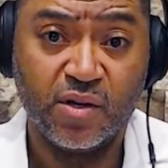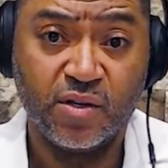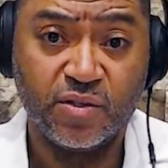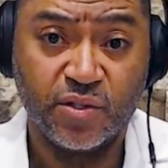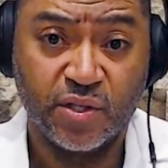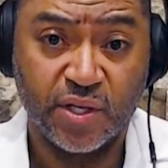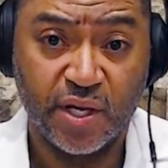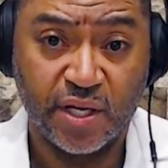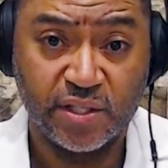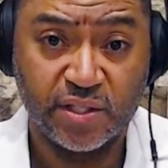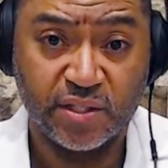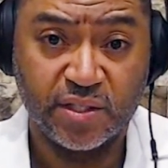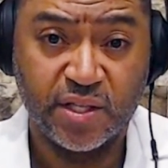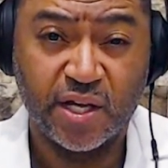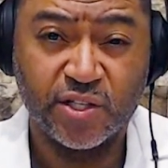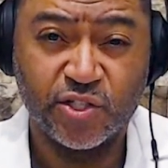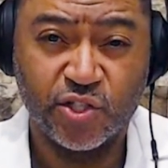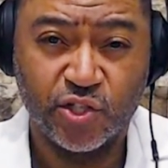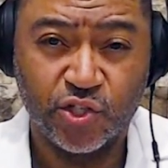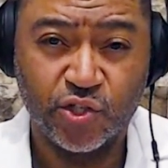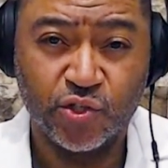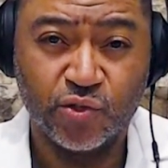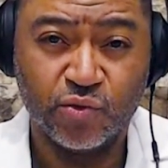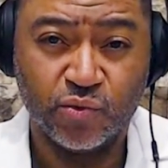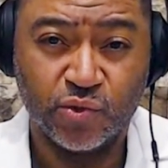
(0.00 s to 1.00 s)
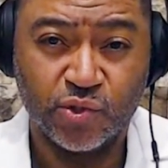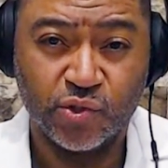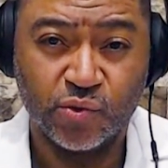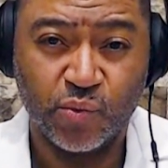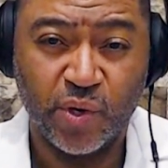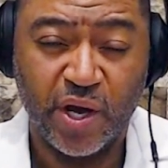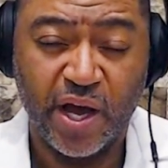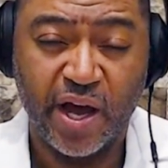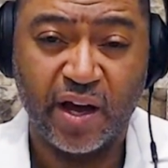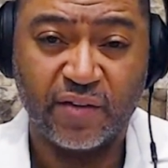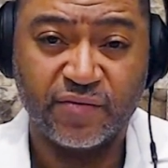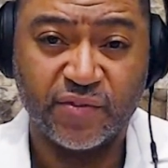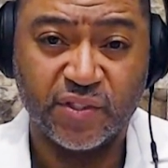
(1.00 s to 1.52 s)
So that's huge. We
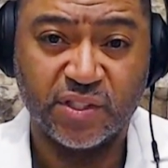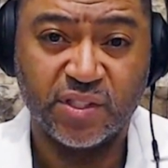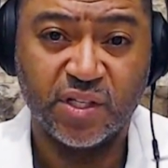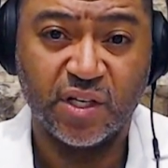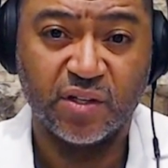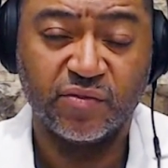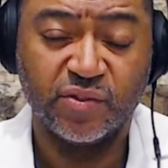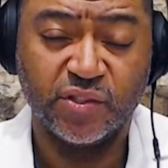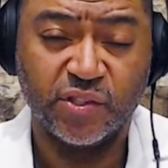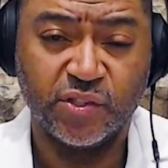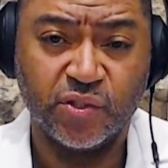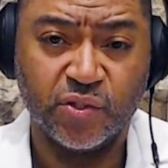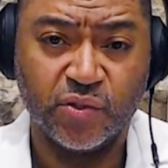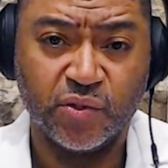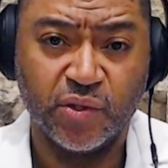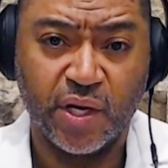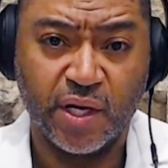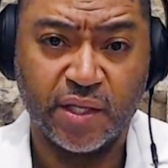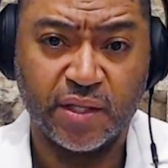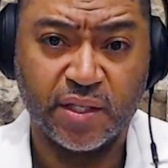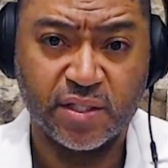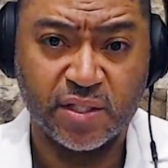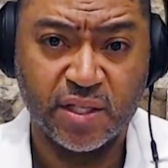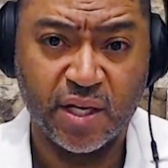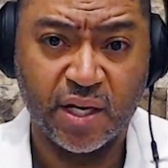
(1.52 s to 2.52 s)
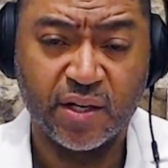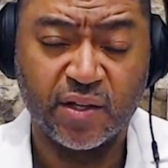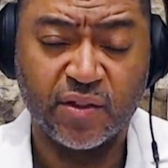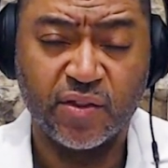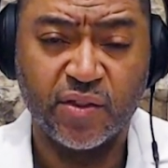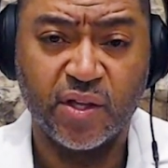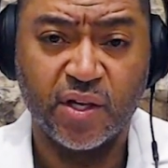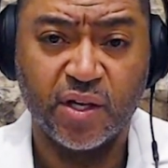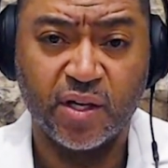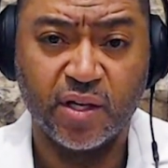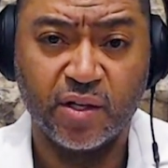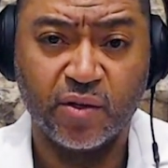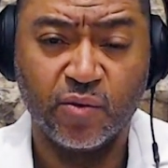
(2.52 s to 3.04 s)
have to definitely do that. The second
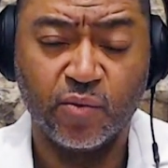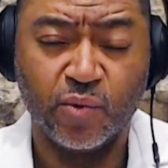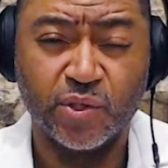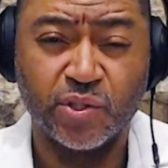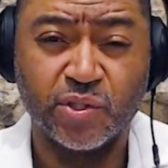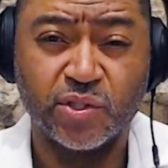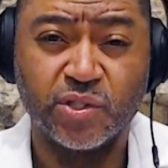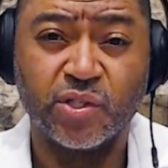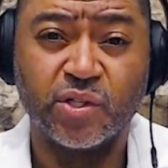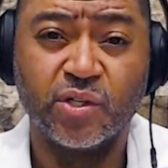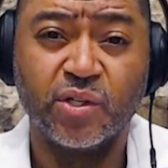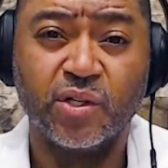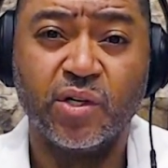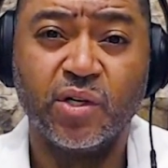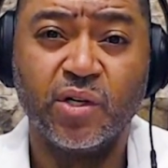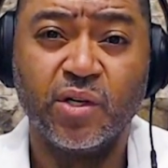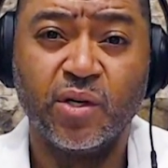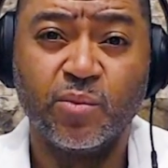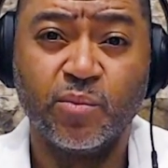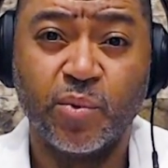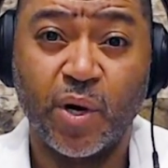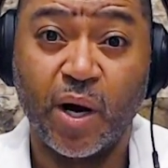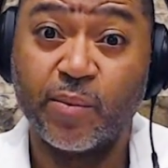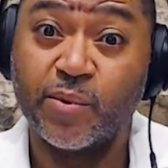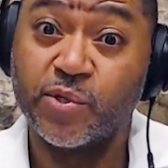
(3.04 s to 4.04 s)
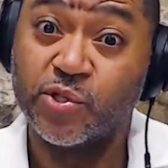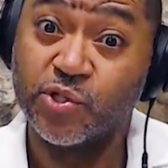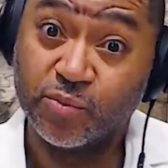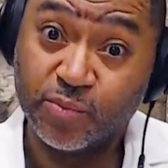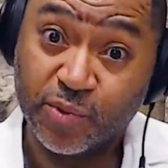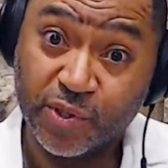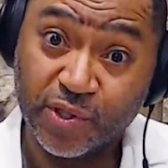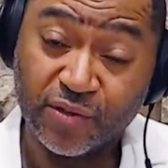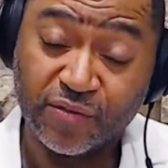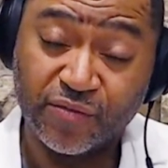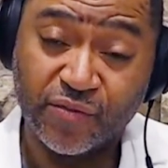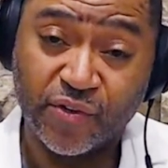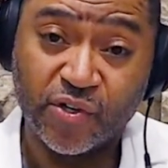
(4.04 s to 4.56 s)
thing, which probably should
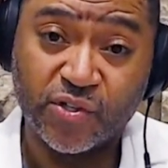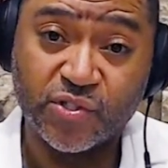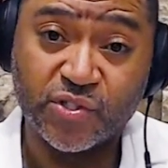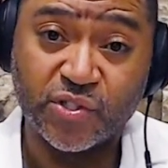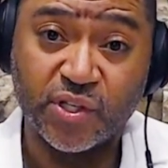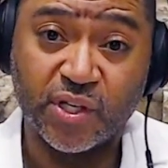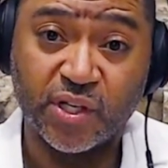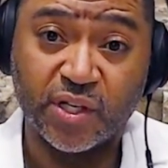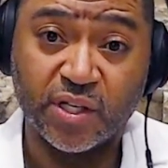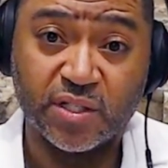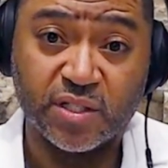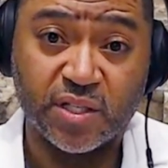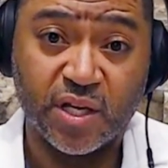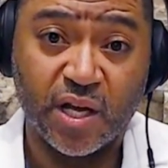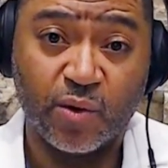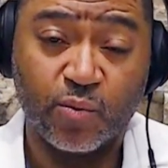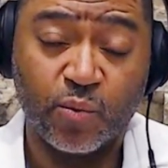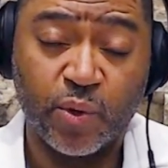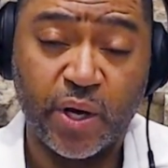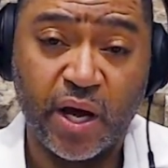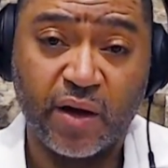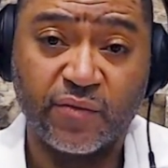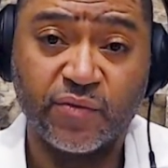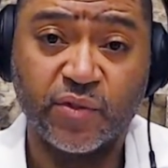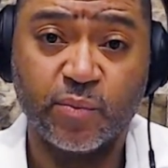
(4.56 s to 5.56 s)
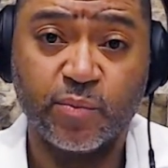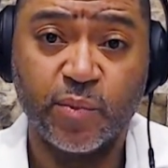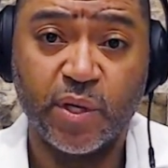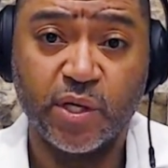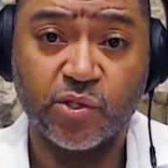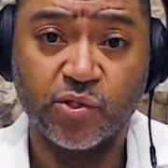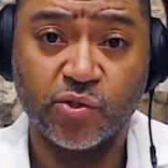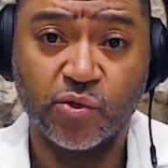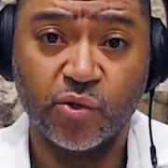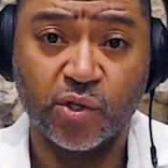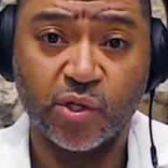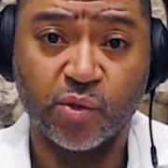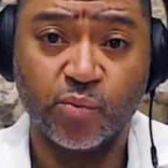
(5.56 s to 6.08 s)
be the first thing, is that we have to make
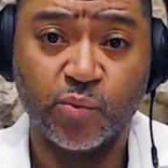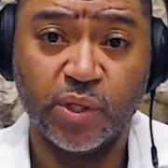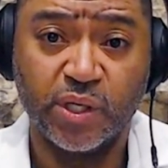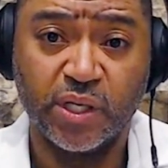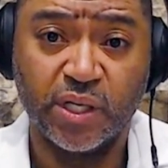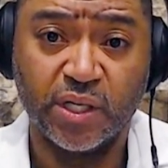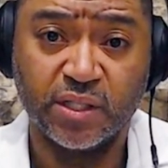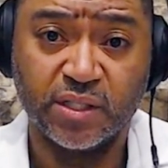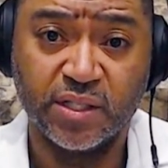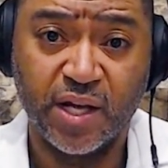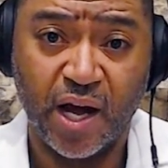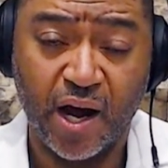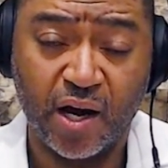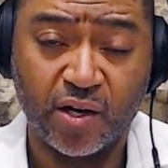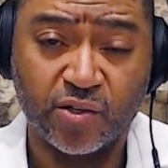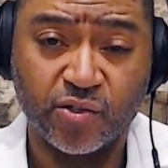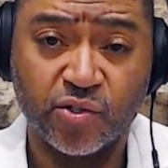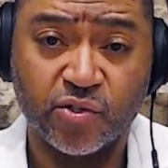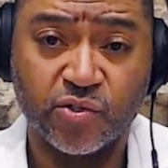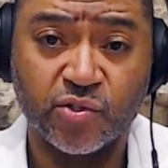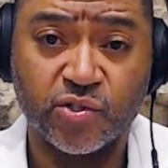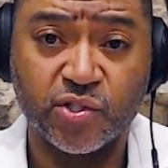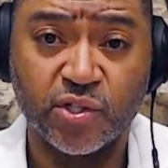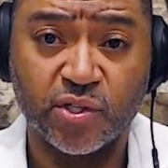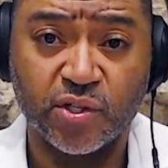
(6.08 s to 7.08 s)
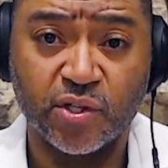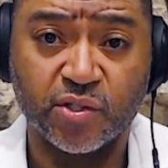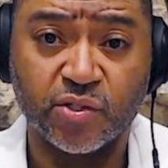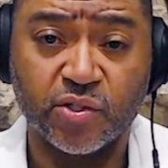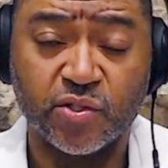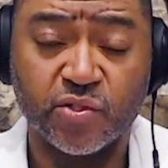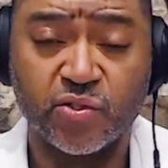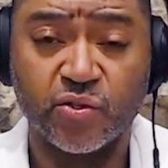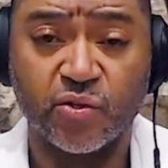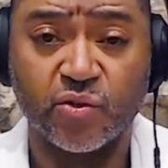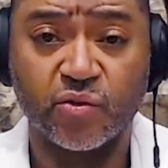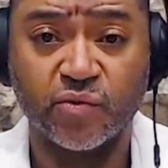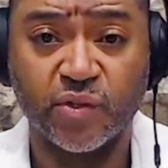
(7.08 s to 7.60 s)
sure that we get doctors to
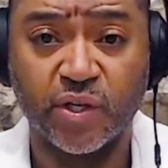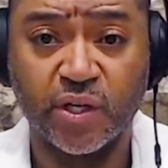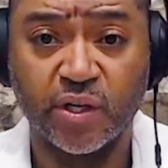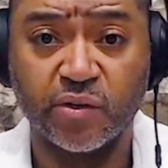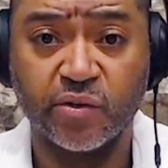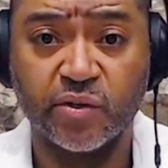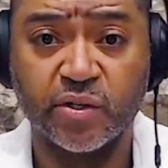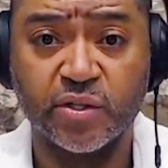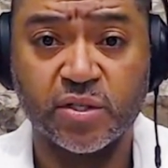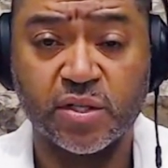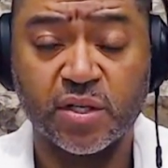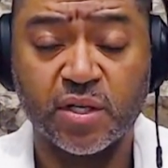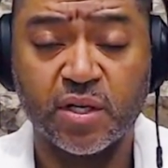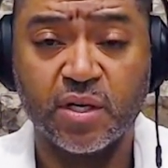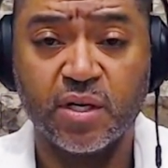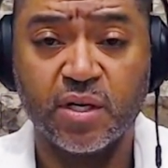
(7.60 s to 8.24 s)
underserved areas.